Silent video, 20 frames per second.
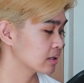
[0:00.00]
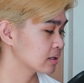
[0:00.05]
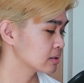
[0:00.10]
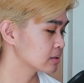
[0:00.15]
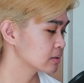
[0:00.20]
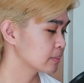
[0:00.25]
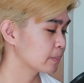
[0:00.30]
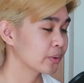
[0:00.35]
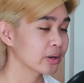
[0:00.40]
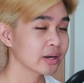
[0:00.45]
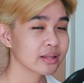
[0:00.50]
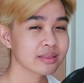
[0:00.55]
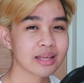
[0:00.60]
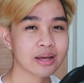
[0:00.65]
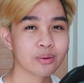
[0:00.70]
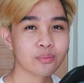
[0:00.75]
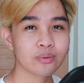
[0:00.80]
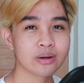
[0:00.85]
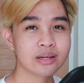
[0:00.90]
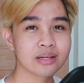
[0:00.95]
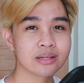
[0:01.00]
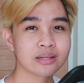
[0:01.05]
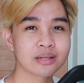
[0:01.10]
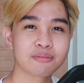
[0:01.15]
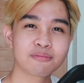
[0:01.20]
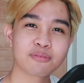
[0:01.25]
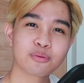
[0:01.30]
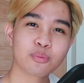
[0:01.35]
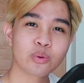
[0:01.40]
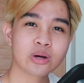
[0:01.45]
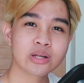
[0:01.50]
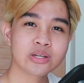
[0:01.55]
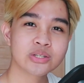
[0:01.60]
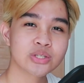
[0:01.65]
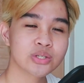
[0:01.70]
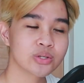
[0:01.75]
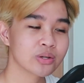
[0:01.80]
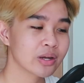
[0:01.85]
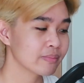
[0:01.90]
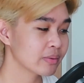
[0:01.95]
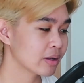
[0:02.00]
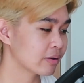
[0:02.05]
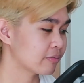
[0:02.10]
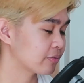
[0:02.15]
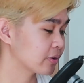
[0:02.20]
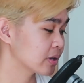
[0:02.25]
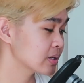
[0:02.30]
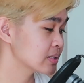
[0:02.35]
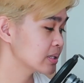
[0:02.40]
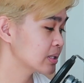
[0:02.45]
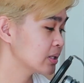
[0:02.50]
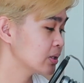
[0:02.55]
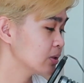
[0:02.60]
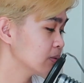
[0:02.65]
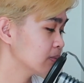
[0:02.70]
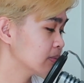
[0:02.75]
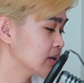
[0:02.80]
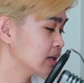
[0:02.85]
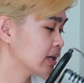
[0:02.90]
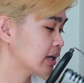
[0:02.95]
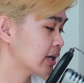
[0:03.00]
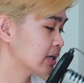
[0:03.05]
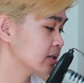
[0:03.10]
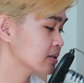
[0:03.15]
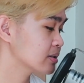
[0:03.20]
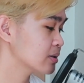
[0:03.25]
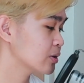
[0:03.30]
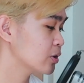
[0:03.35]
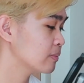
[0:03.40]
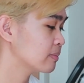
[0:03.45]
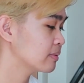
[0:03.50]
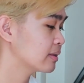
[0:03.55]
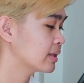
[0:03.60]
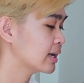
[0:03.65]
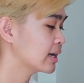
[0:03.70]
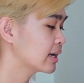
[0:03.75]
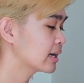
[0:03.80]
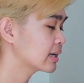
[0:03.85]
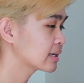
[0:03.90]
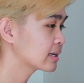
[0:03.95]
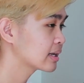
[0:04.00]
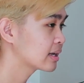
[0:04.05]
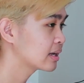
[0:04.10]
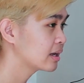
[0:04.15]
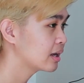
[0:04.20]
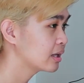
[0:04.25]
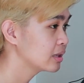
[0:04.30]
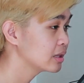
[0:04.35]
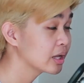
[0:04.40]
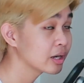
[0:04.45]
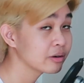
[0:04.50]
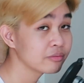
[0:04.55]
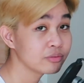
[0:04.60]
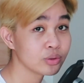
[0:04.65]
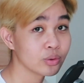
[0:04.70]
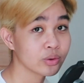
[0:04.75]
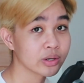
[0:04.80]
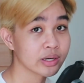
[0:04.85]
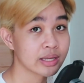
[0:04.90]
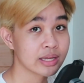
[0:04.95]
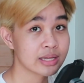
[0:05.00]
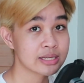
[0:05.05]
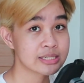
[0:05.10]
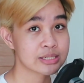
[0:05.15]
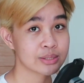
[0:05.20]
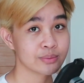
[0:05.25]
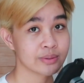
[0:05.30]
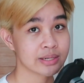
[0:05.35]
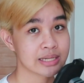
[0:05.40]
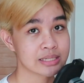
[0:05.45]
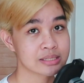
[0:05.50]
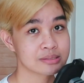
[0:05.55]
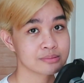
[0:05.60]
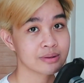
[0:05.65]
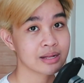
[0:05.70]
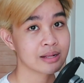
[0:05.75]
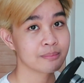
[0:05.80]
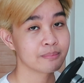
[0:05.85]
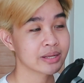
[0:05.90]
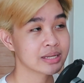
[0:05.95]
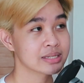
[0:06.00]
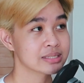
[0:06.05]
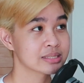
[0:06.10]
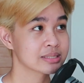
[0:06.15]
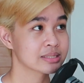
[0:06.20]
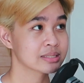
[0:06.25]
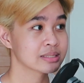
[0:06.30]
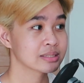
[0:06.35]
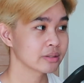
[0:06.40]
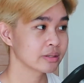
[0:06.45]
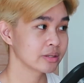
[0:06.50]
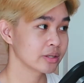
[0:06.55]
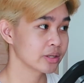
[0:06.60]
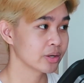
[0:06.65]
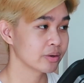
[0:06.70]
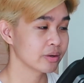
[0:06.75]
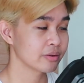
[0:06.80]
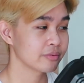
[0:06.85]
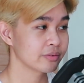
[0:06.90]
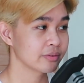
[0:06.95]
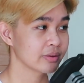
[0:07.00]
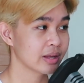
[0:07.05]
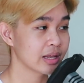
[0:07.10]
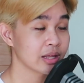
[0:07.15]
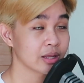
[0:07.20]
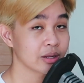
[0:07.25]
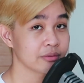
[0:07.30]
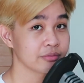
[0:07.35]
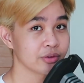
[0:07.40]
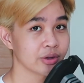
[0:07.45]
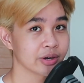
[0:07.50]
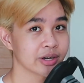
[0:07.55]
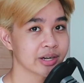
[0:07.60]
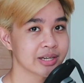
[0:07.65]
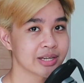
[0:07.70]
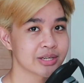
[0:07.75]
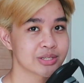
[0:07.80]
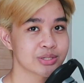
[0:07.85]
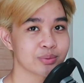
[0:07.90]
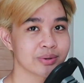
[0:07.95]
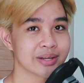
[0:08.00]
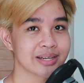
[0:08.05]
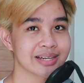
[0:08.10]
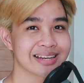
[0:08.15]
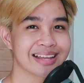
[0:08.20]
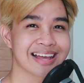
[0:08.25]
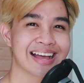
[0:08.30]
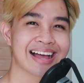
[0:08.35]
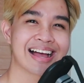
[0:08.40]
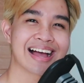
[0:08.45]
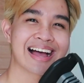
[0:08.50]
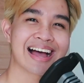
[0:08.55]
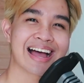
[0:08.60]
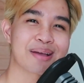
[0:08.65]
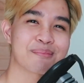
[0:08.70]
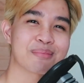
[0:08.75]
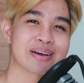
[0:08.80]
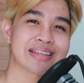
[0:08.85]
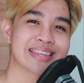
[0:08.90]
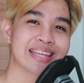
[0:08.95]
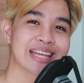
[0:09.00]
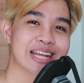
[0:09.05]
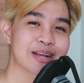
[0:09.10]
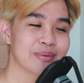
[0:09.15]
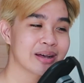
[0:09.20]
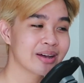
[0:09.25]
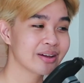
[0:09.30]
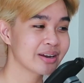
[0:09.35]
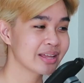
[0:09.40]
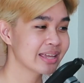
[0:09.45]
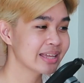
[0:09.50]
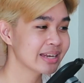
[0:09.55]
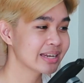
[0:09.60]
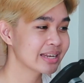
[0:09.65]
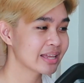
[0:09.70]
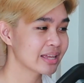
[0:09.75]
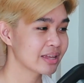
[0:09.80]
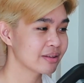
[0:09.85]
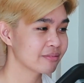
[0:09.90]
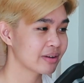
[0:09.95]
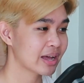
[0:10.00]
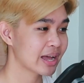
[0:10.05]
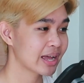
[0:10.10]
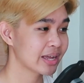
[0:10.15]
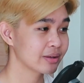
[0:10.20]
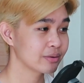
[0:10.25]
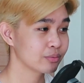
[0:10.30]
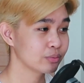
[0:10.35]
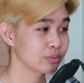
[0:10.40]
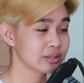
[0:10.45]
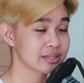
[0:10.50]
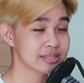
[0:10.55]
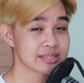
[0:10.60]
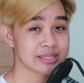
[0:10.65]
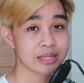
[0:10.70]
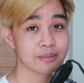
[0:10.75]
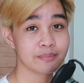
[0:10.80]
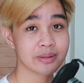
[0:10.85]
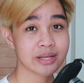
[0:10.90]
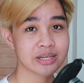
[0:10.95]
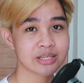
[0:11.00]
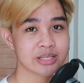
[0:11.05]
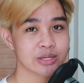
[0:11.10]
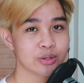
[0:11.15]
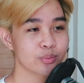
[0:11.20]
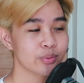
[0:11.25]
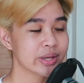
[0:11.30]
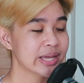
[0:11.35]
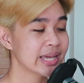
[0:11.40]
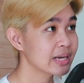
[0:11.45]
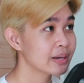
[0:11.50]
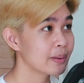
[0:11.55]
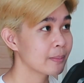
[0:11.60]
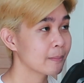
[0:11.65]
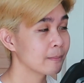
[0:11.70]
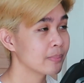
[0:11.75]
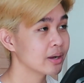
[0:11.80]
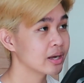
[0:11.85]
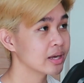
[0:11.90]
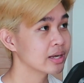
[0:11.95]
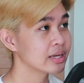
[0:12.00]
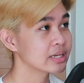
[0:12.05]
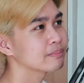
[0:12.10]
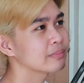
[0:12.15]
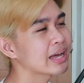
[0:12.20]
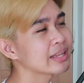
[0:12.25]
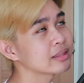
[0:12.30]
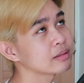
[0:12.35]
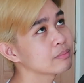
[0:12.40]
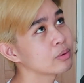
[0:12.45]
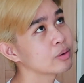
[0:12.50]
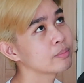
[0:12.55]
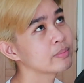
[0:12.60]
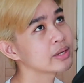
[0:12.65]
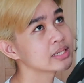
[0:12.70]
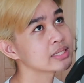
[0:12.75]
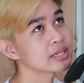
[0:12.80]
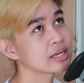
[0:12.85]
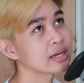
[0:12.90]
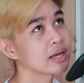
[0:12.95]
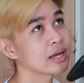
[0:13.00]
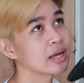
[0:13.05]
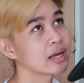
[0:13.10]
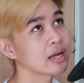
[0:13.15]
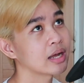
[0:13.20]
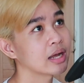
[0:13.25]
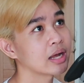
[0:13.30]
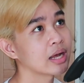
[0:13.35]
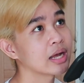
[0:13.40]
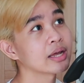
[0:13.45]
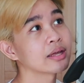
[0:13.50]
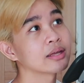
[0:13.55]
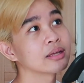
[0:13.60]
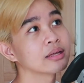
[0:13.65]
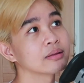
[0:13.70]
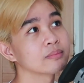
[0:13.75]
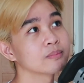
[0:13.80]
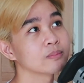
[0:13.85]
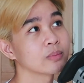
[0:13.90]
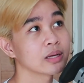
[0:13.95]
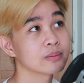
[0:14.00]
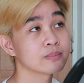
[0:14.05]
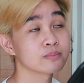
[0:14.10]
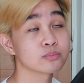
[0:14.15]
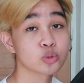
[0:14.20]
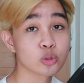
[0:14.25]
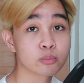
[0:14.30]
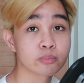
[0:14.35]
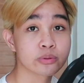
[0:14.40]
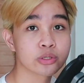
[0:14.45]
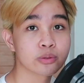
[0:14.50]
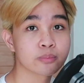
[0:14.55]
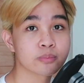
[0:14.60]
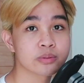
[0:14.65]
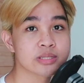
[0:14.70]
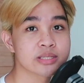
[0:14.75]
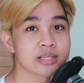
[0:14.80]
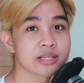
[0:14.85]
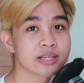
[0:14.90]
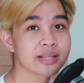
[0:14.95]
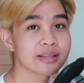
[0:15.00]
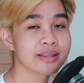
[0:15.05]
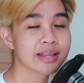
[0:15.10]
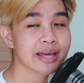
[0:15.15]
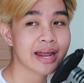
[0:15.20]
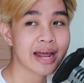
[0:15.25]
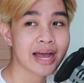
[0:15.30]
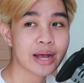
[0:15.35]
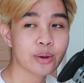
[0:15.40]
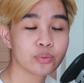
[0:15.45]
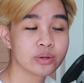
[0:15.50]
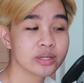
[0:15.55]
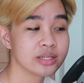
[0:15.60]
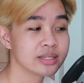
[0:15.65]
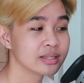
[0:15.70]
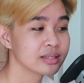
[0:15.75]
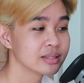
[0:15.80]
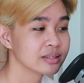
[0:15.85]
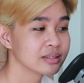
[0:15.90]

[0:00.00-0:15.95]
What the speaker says: supporting that one if you want to. I'm not forcing you, but I just hope that a lot of you are into it as well, because, you know, if a lot of you aren't into it, I might think about it if I would still be continuing it. But at the moment, I am super duper certain that I would